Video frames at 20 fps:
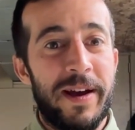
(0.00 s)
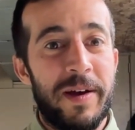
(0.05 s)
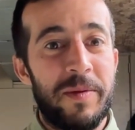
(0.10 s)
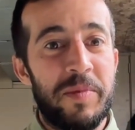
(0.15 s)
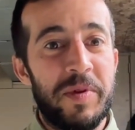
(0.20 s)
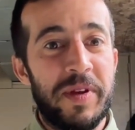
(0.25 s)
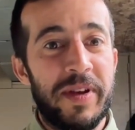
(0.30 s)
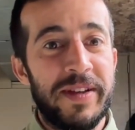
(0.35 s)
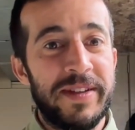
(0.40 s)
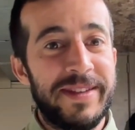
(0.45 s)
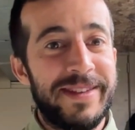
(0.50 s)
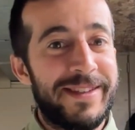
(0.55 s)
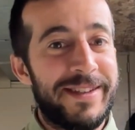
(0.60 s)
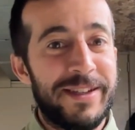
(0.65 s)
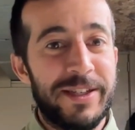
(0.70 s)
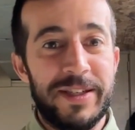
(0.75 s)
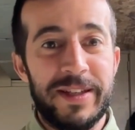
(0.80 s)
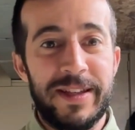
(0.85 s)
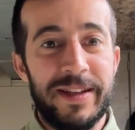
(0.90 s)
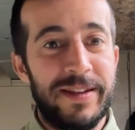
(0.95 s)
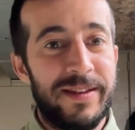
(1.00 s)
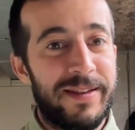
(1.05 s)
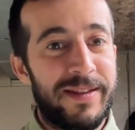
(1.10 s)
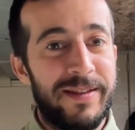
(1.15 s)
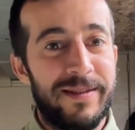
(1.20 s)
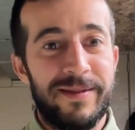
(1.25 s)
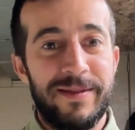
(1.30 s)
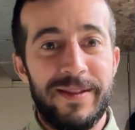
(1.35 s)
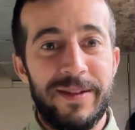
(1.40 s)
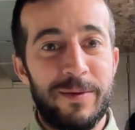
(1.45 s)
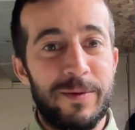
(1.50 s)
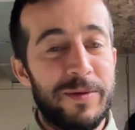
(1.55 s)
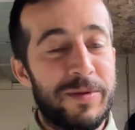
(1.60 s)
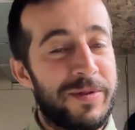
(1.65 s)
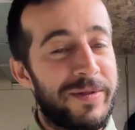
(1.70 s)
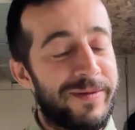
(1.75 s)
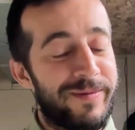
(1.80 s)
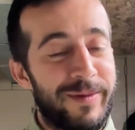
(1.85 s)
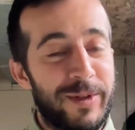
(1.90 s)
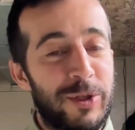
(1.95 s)
because it
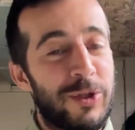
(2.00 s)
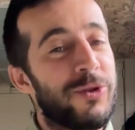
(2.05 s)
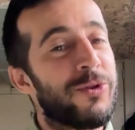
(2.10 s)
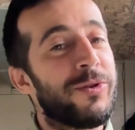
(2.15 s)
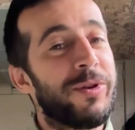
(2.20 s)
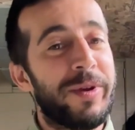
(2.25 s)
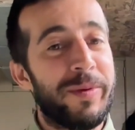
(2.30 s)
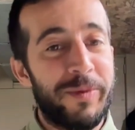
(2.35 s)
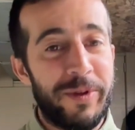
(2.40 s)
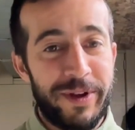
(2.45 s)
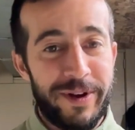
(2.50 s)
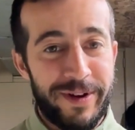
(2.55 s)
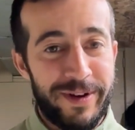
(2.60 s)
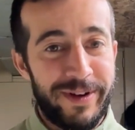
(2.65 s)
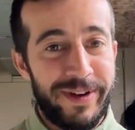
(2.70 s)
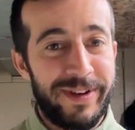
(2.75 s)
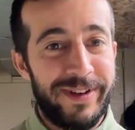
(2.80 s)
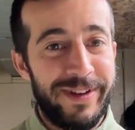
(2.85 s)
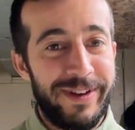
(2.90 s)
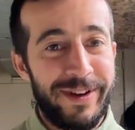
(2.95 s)
was extremely hard,